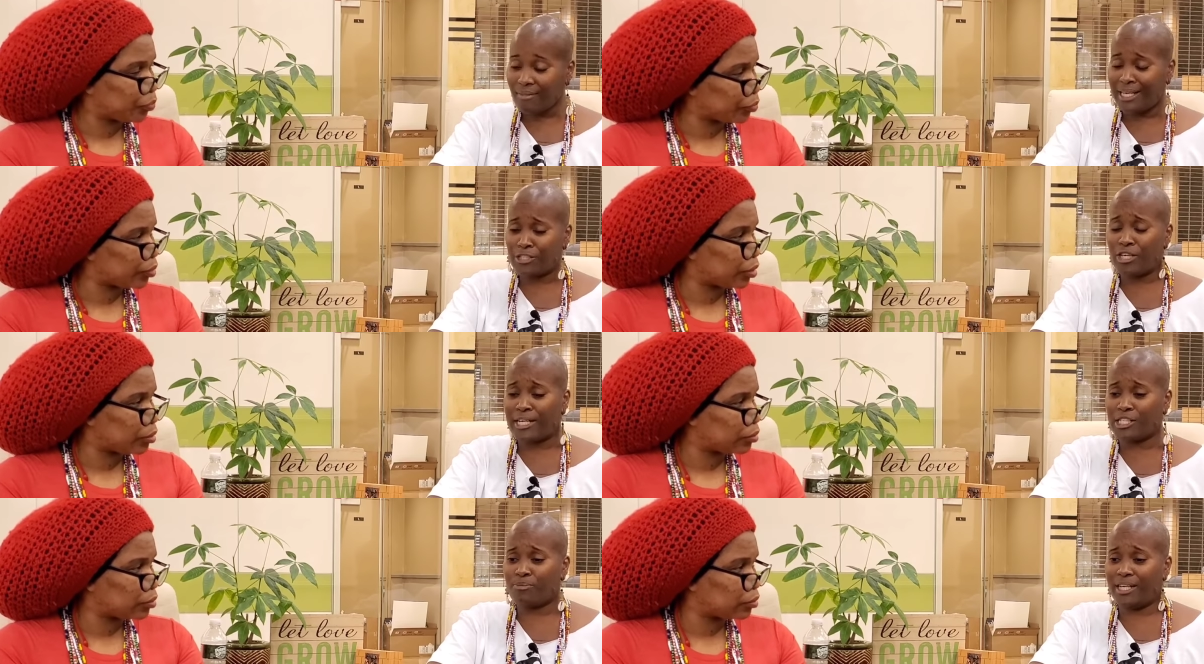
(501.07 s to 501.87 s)
Speaker 1: And I
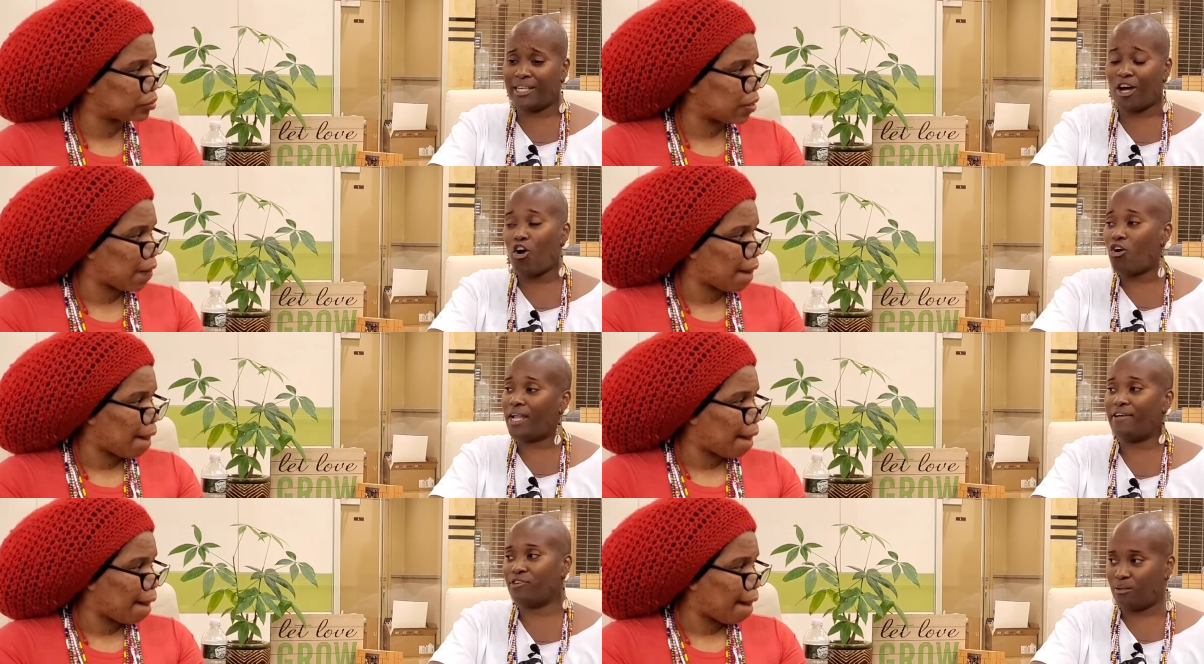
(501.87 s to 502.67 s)
try to explain that
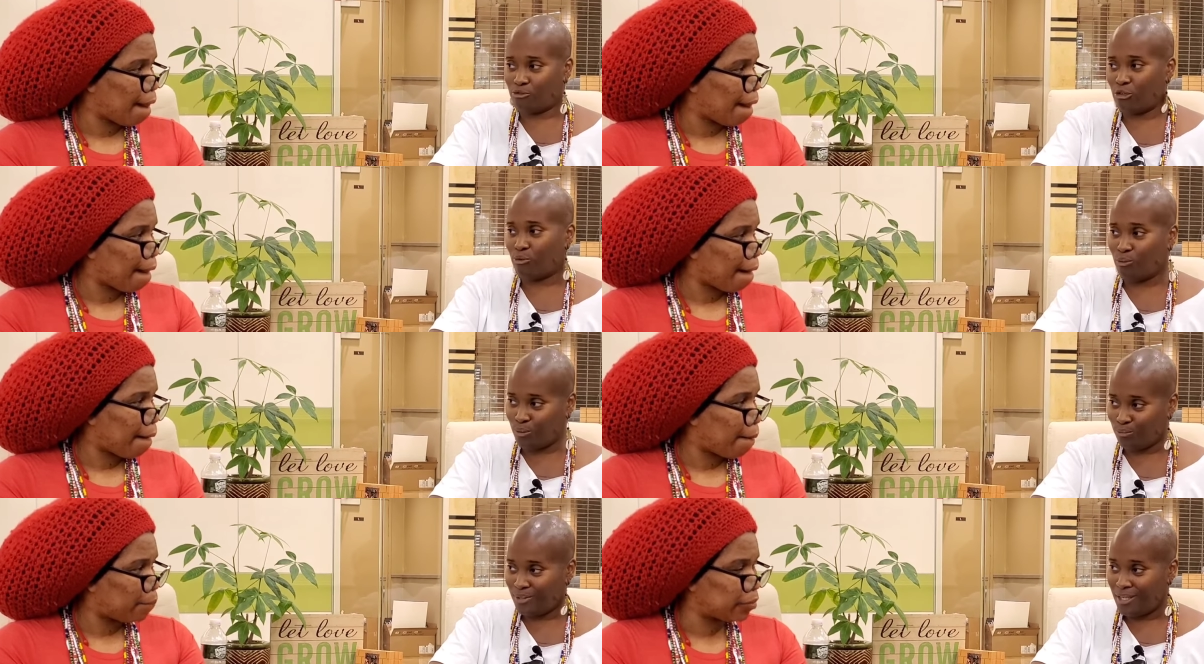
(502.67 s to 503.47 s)
all life comes from a
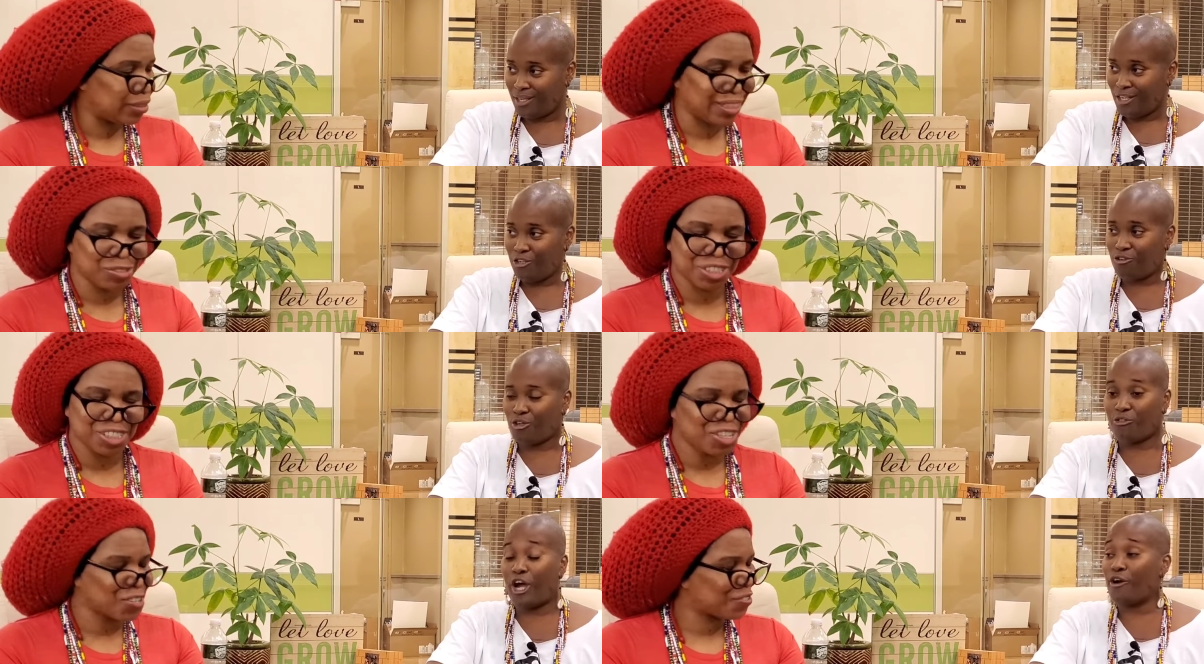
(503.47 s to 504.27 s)
womb. you
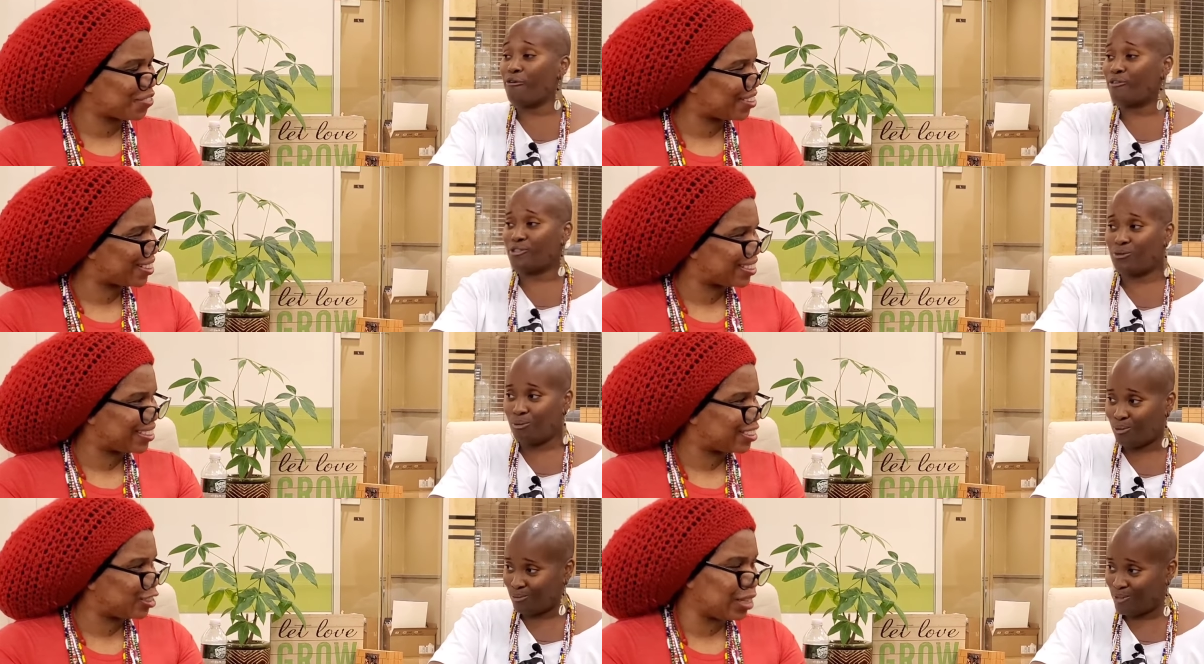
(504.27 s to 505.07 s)
know, go. the earth is a
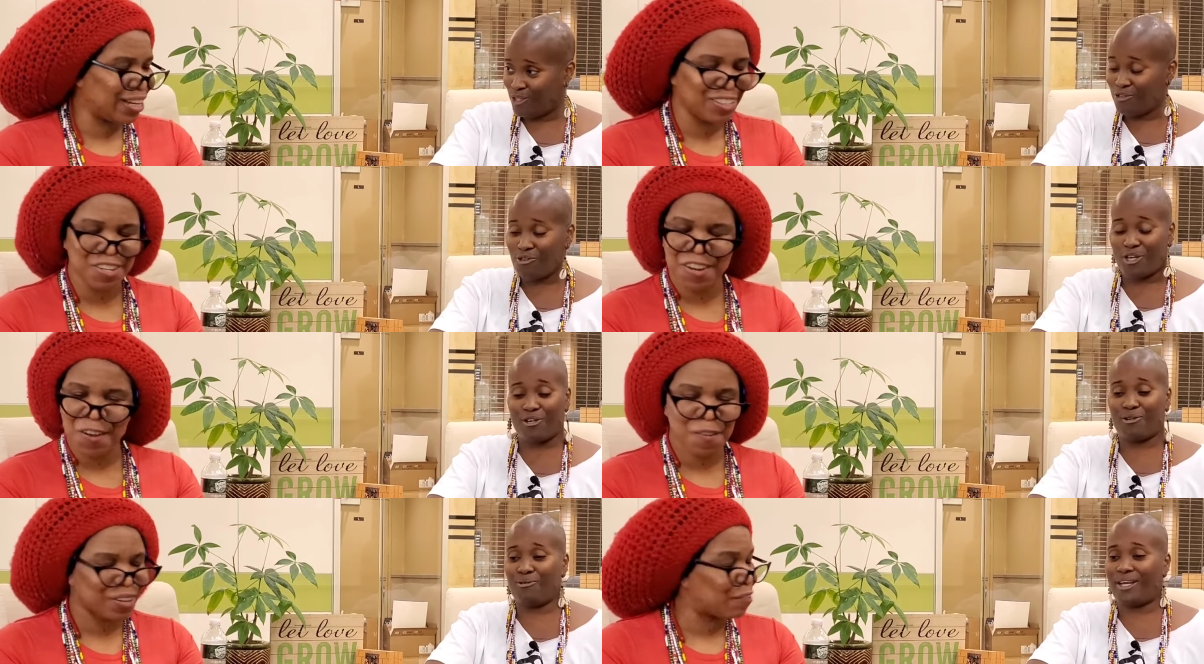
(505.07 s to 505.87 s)
womb. There you, you
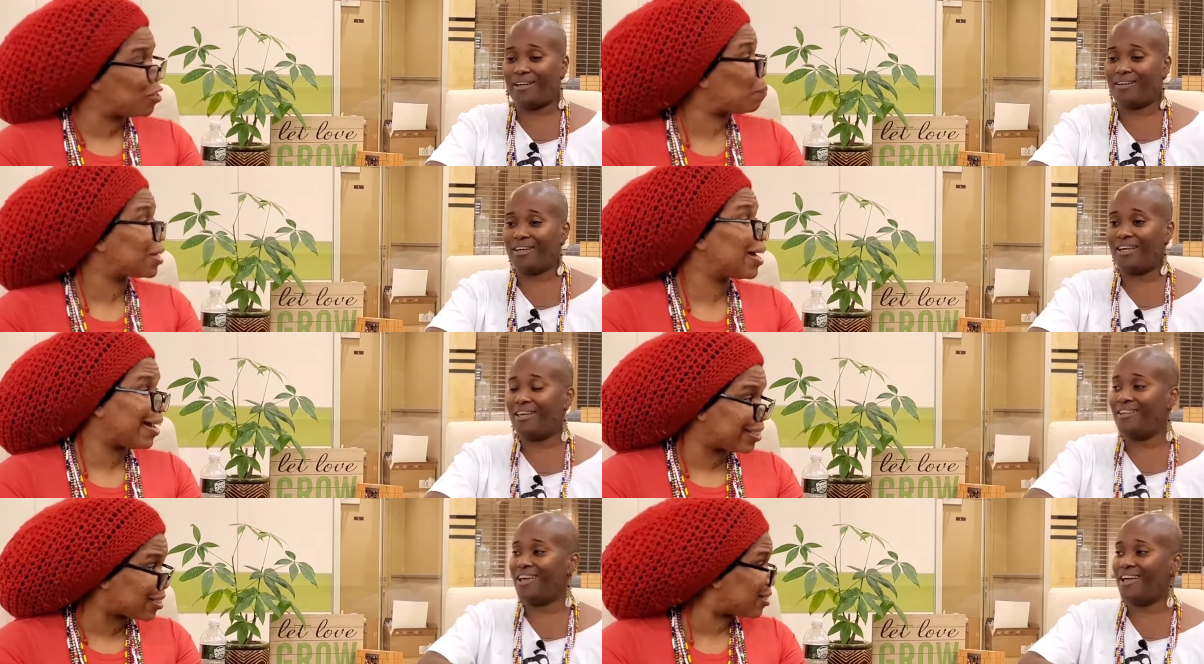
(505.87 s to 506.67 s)
know, go. Every like,
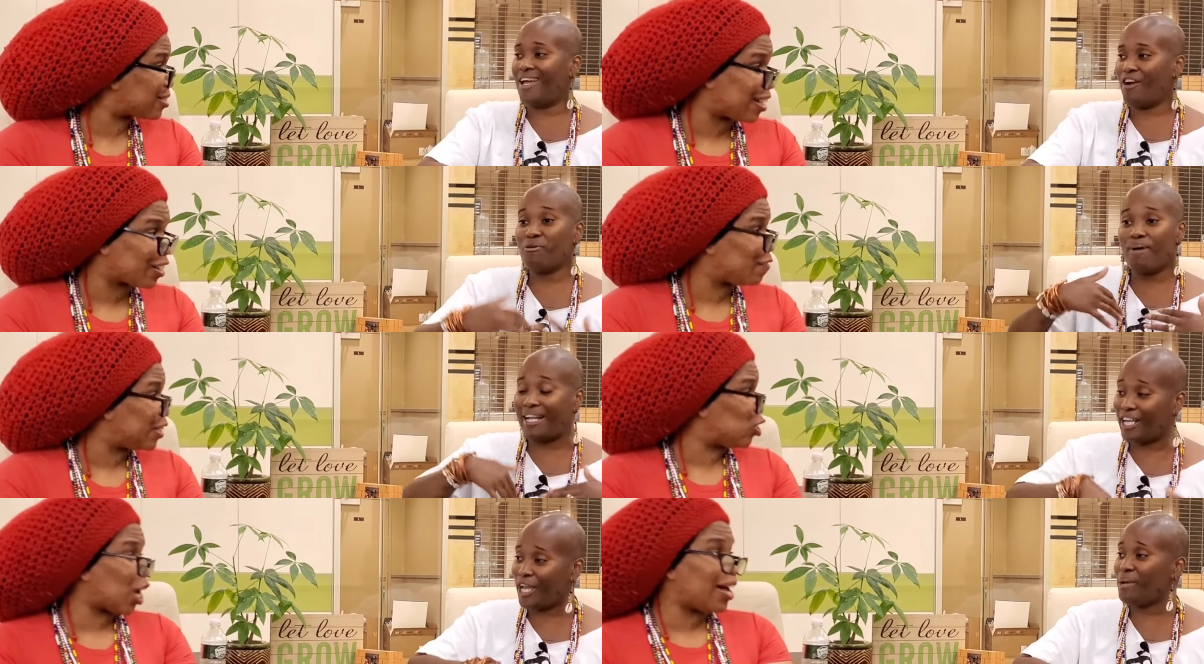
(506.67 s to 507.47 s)
plant looks like a
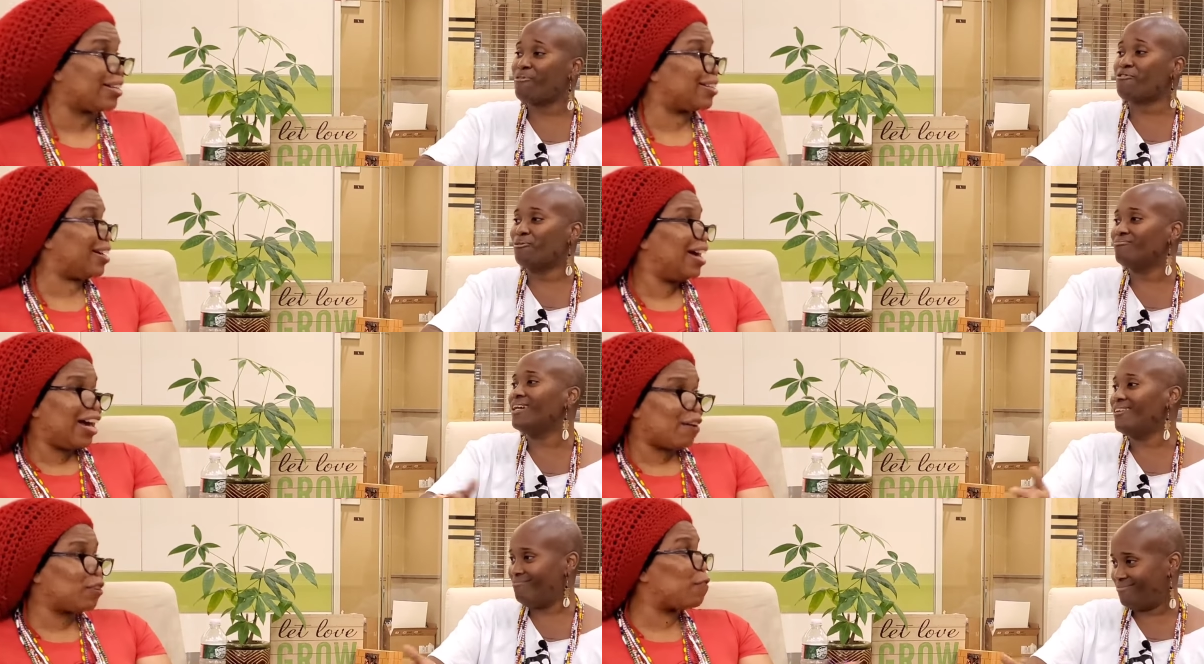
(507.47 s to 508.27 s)
vagina.
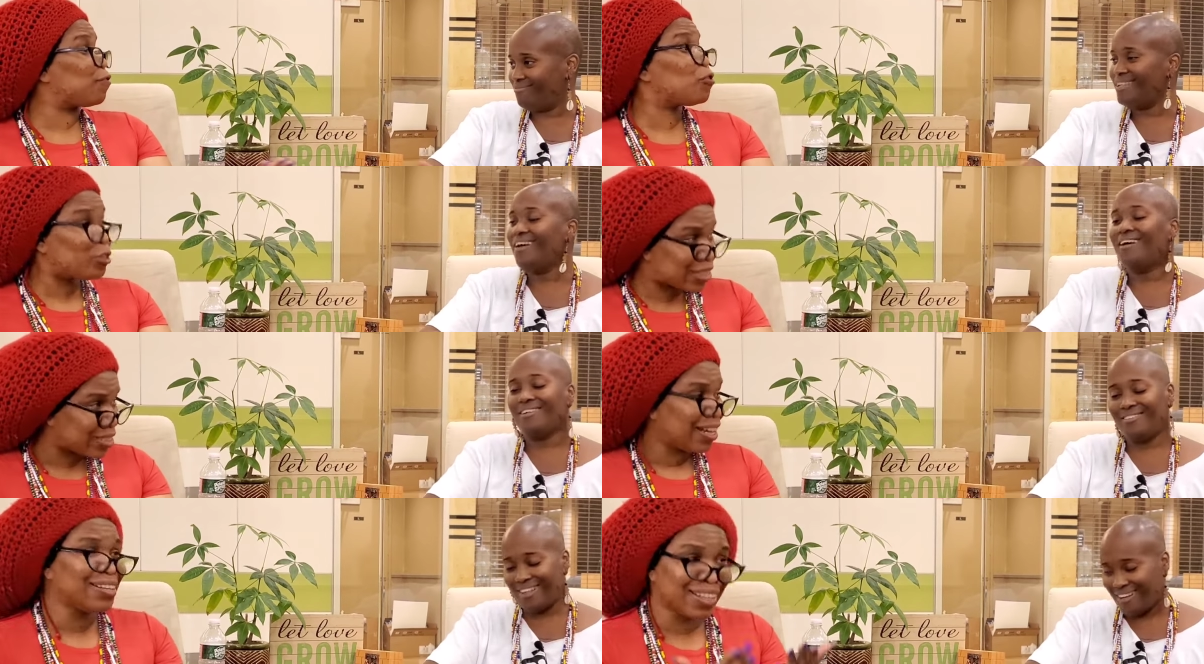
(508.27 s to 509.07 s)
Every
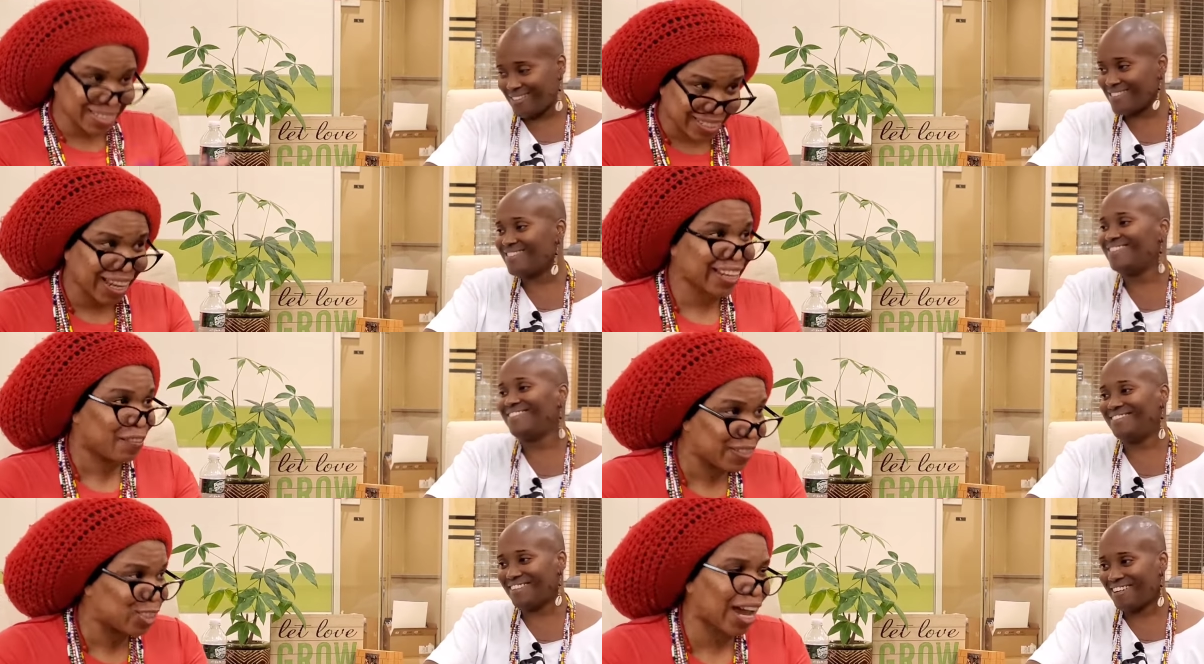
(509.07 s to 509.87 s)
fruit yes. looks like
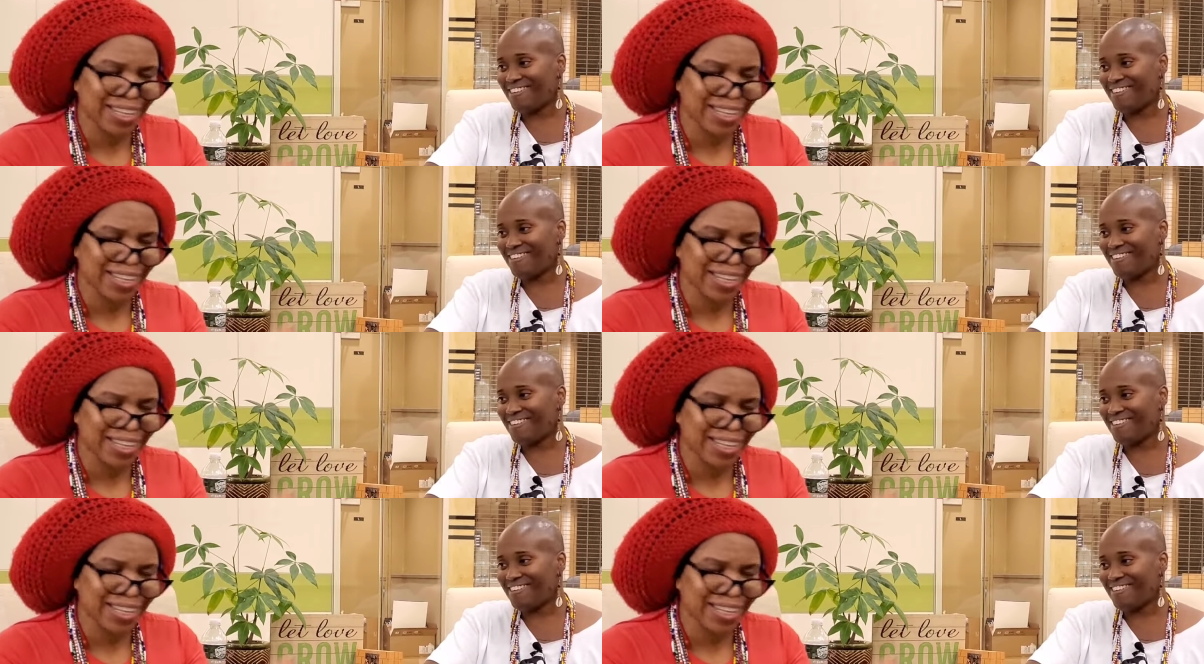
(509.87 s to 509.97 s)
a vagina. Yes.